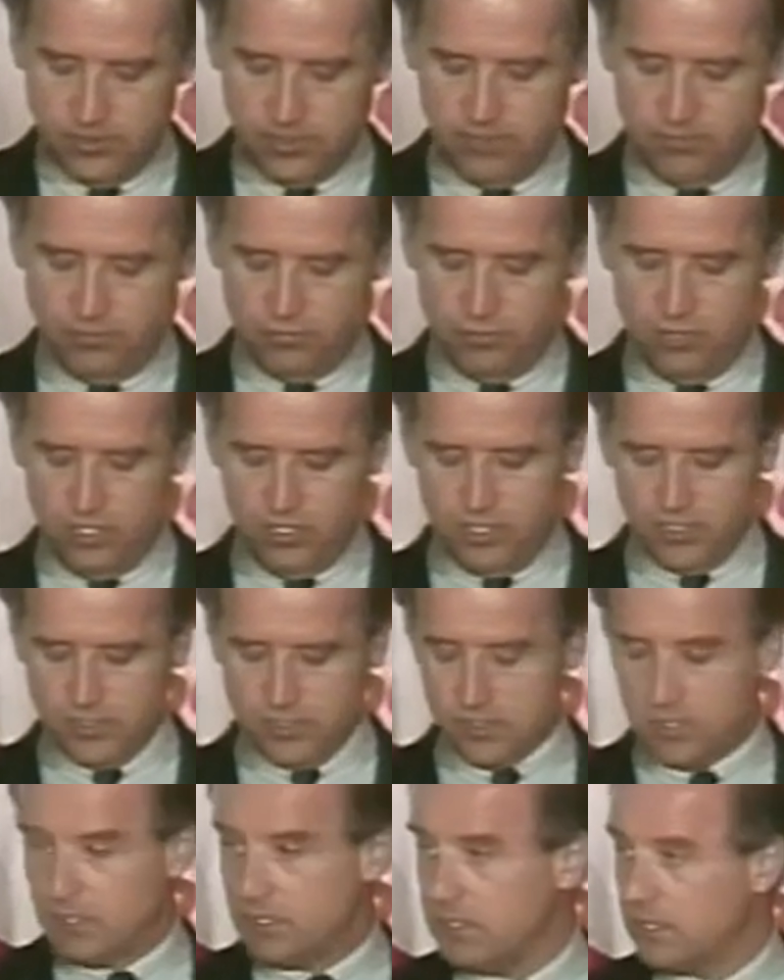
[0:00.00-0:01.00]
have brought us
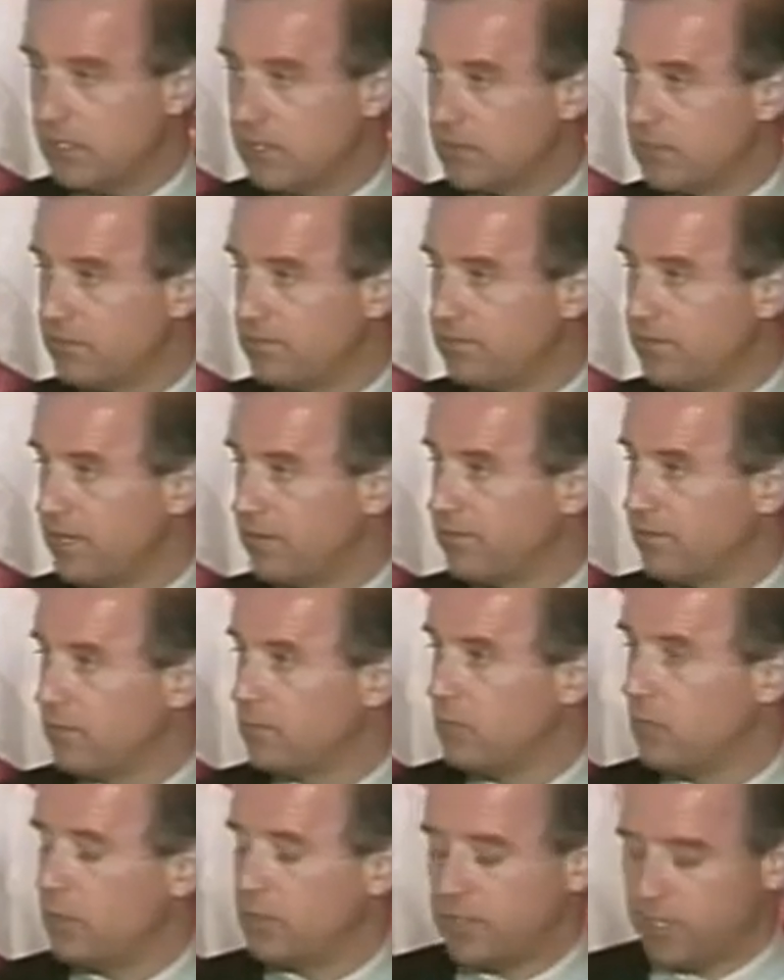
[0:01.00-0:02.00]
to a fateful
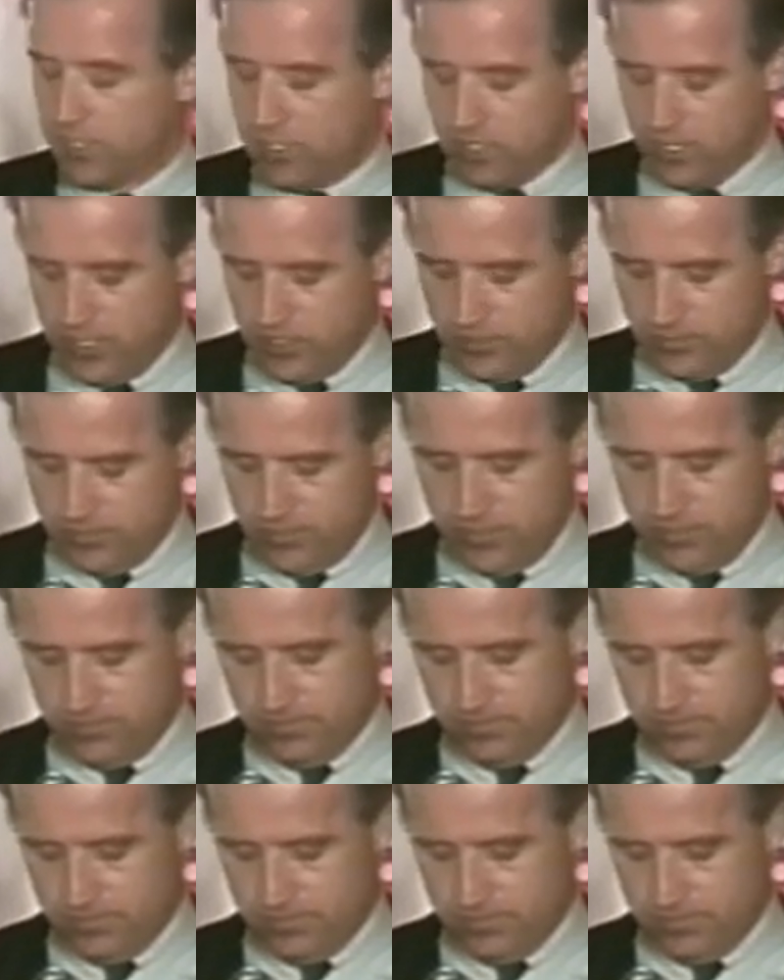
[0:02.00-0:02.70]
moment in our history.